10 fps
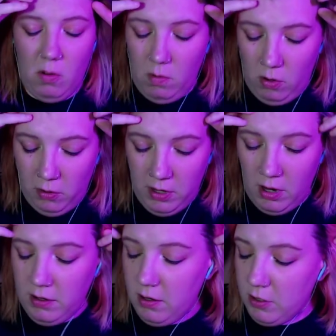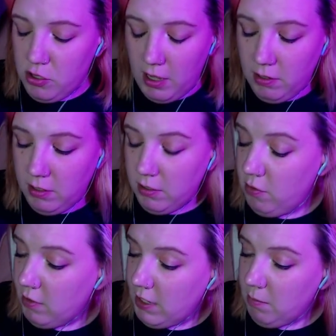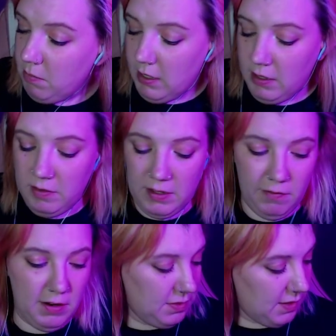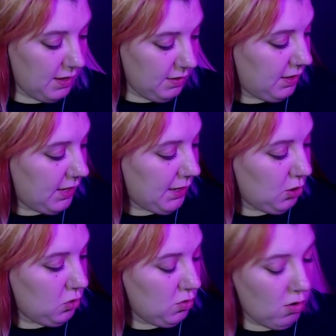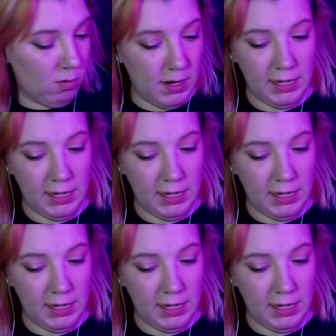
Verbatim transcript: holding on to a childhood dream is different than ignoring